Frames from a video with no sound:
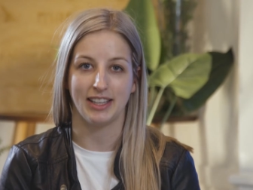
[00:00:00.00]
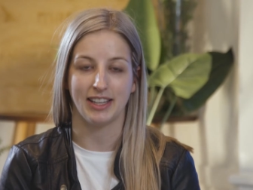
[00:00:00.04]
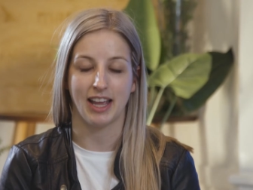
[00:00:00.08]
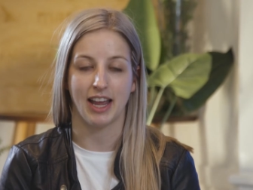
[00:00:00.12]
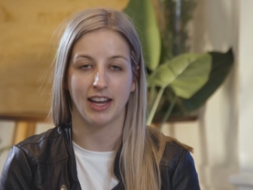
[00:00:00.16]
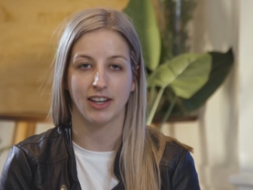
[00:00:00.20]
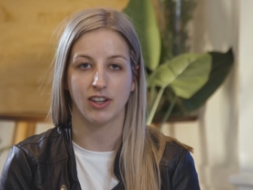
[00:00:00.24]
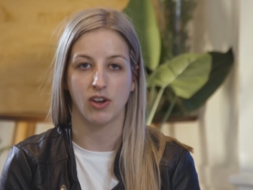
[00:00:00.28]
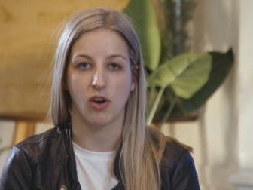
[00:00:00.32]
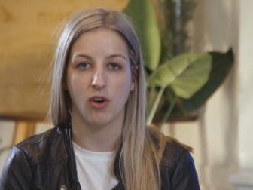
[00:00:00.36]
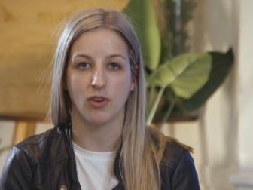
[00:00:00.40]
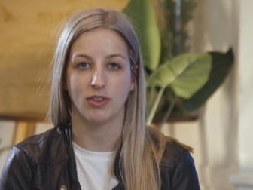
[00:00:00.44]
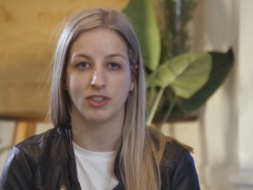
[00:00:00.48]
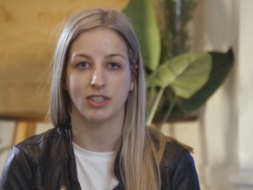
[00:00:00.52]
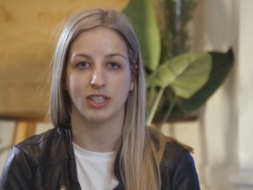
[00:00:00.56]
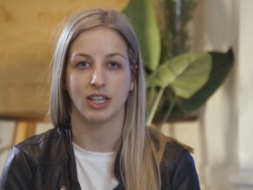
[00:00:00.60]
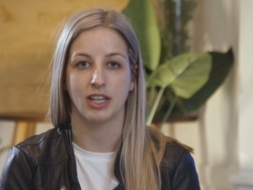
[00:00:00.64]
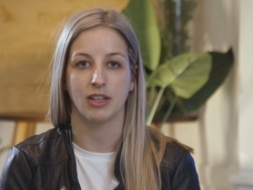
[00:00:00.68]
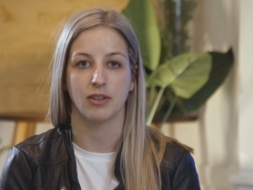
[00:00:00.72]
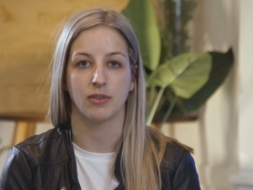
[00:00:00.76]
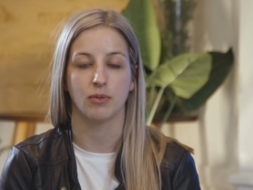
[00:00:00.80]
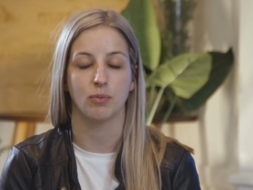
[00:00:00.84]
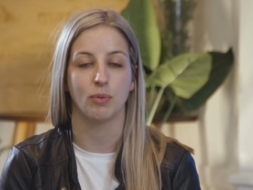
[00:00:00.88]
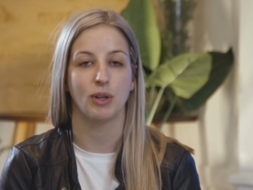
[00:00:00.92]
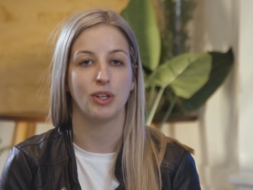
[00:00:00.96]
that
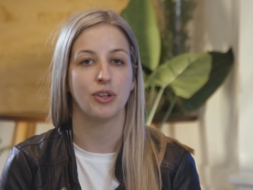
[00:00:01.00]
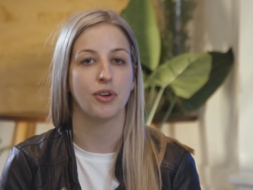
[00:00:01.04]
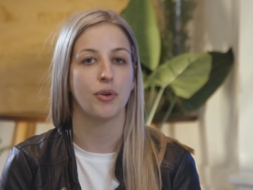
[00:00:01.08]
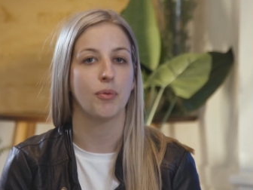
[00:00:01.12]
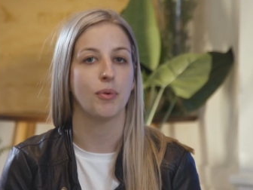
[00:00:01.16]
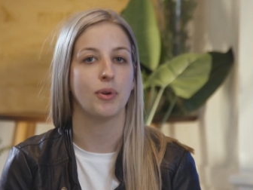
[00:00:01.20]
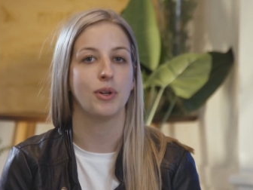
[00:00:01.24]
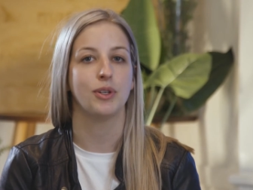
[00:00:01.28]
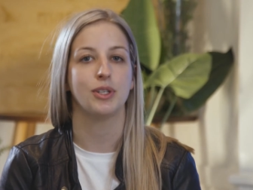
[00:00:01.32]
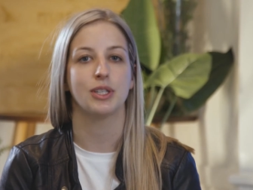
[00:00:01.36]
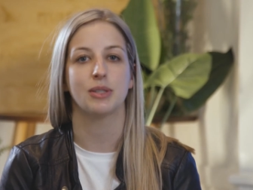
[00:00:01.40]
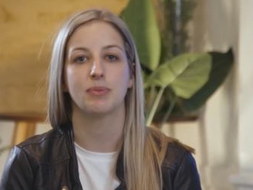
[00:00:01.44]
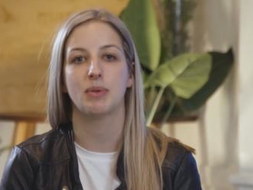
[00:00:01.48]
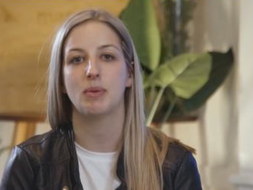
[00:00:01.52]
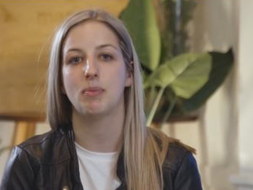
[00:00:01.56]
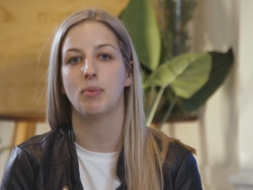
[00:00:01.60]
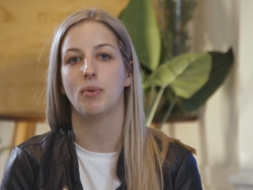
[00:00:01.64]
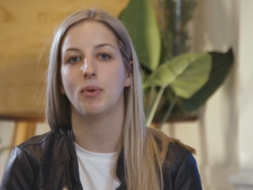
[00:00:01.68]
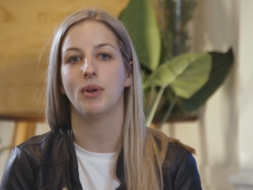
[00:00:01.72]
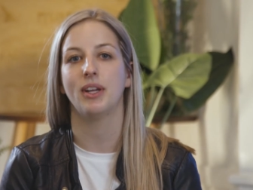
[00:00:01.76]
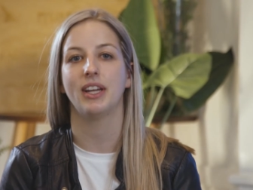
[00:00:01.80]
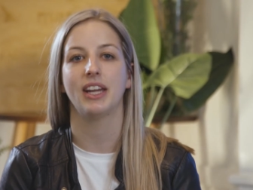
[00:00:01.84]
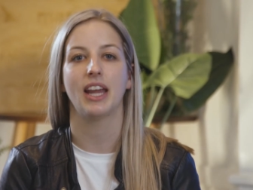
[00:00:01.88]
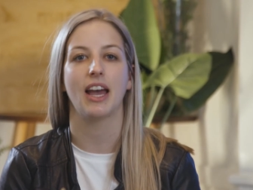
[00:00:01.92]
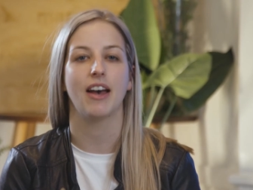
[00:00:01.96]
content. We don't want to just be
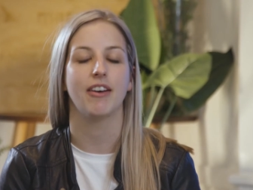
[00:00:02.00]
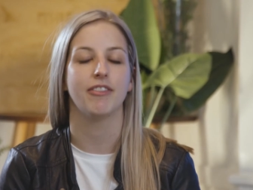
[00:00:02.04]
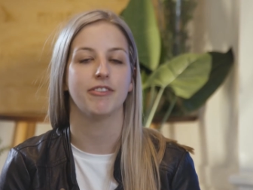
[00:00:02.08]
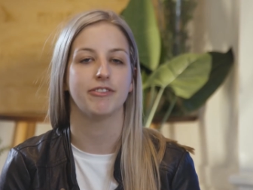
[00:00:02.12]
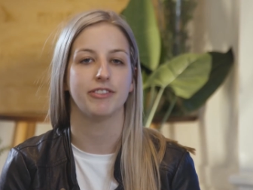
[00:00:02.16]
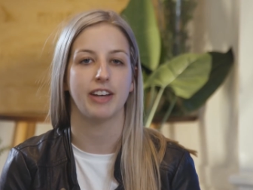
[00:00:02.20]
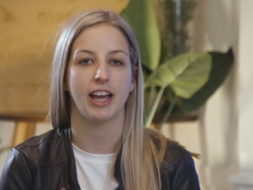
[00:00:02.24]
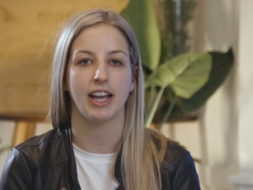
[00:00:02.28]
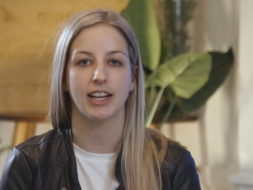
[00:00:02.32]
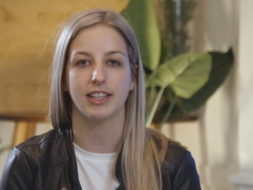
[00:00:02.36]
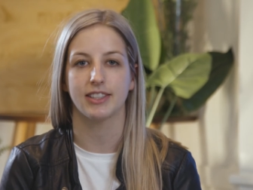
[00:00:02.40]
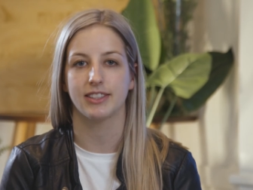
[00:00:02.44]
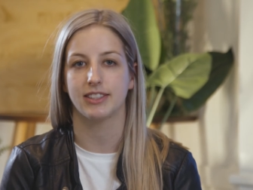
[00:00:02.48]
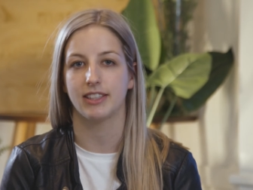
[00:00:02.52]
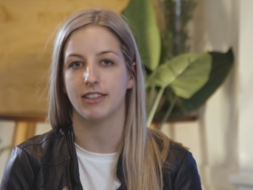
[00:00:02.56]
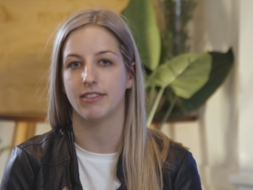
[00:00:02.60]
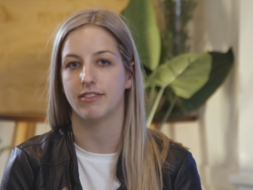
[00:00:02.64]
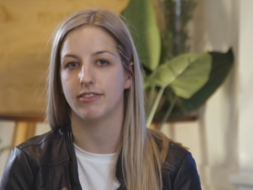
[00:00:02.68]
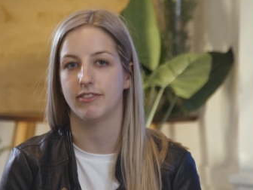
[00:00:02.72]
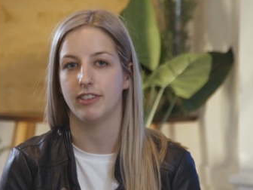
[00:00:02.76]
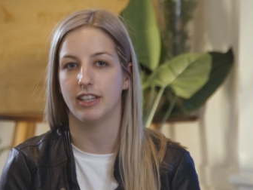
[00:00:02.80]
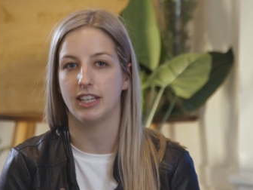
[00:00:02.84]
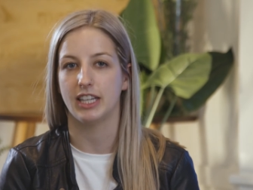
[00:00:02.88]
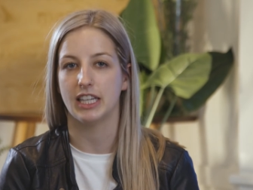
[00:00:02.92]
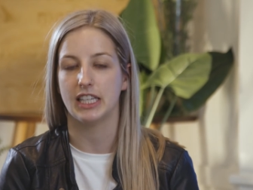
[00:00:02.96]
putting out facts and
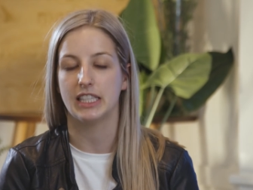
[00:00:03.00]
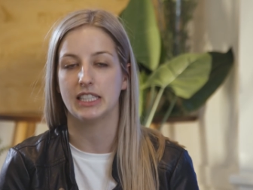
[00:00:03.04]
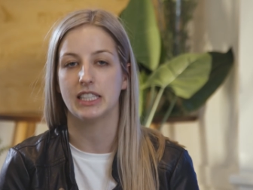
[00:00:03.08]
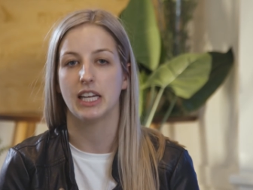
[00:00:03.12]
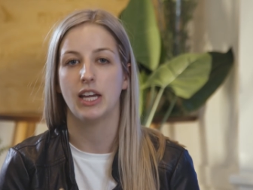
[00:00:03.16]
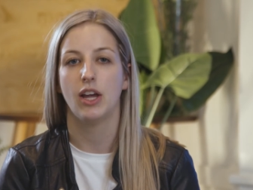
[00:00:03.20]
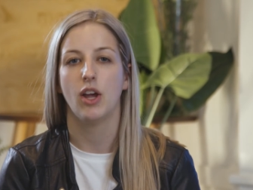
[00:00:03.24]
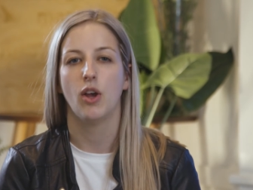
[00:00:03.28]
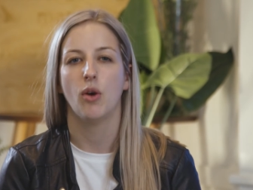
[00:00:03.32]
figures.